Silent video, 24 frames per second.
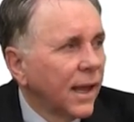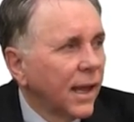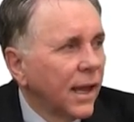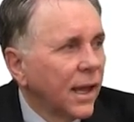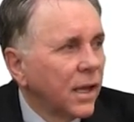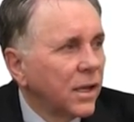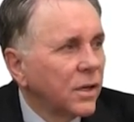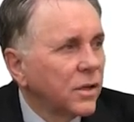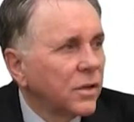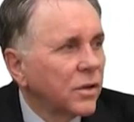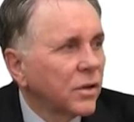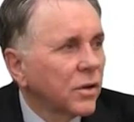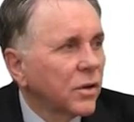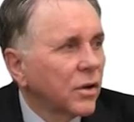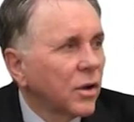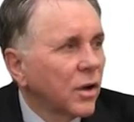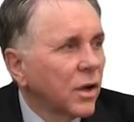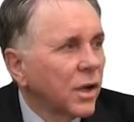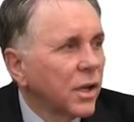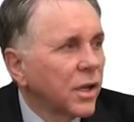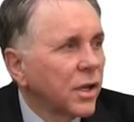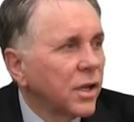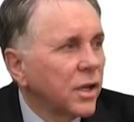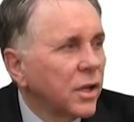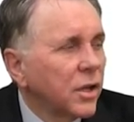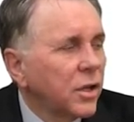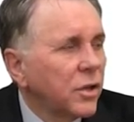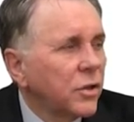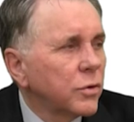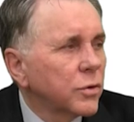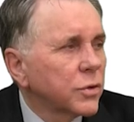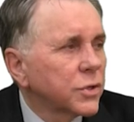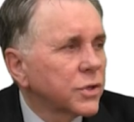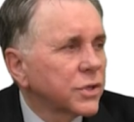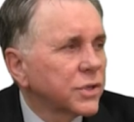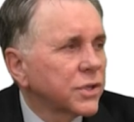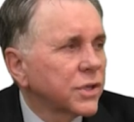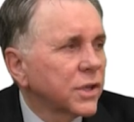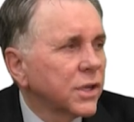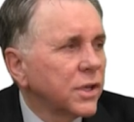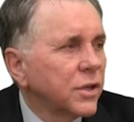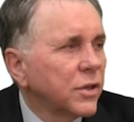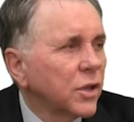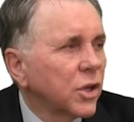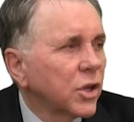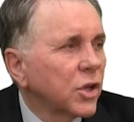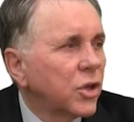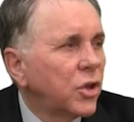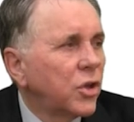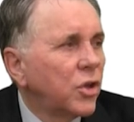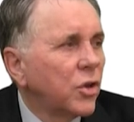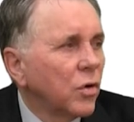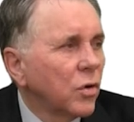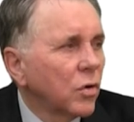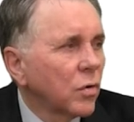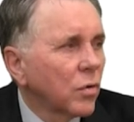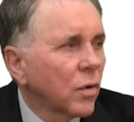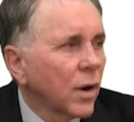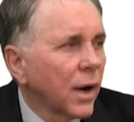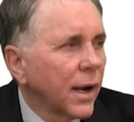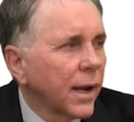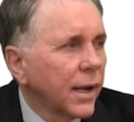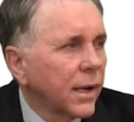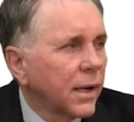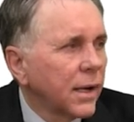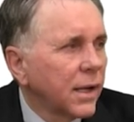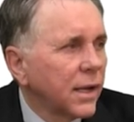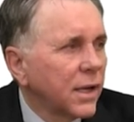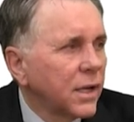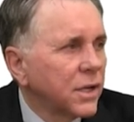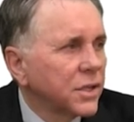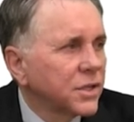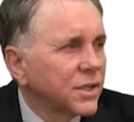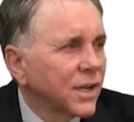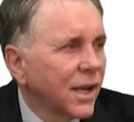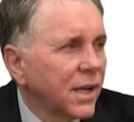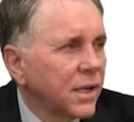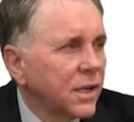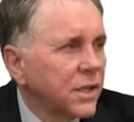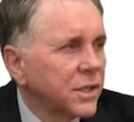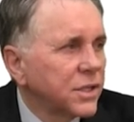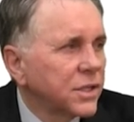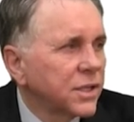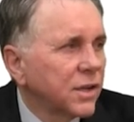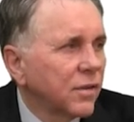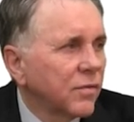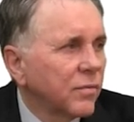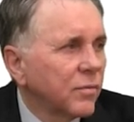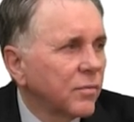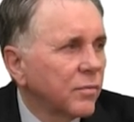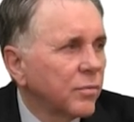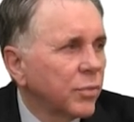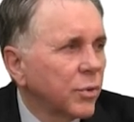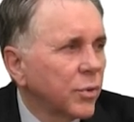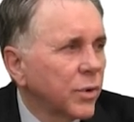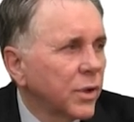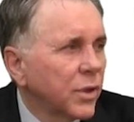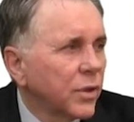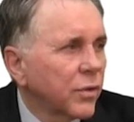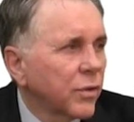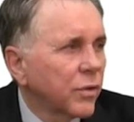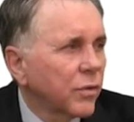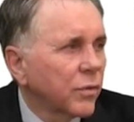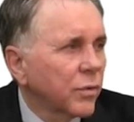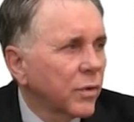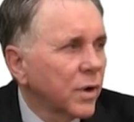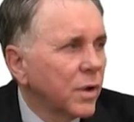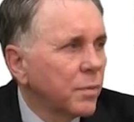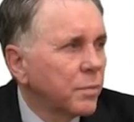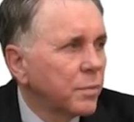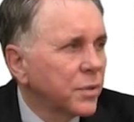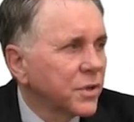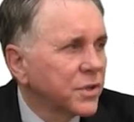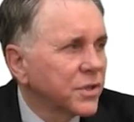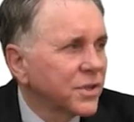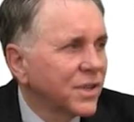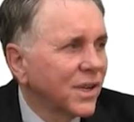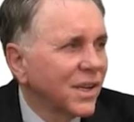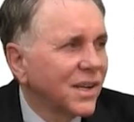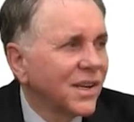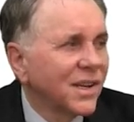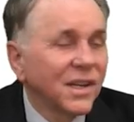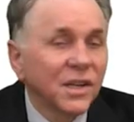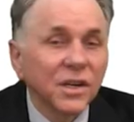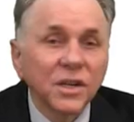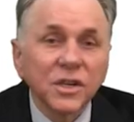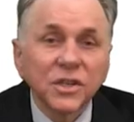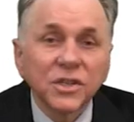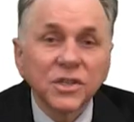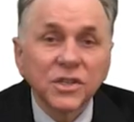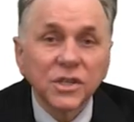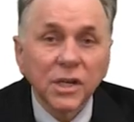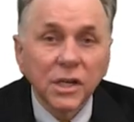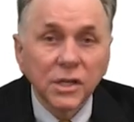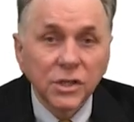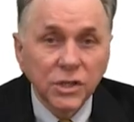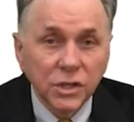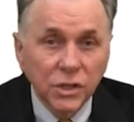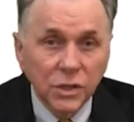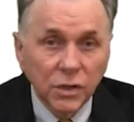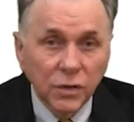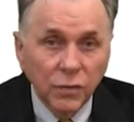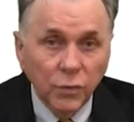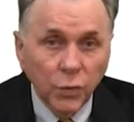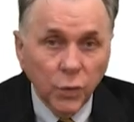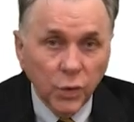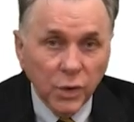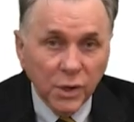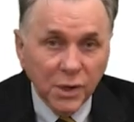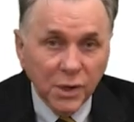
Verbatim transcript: And here you see the cure rate is 87.3% in a sensitive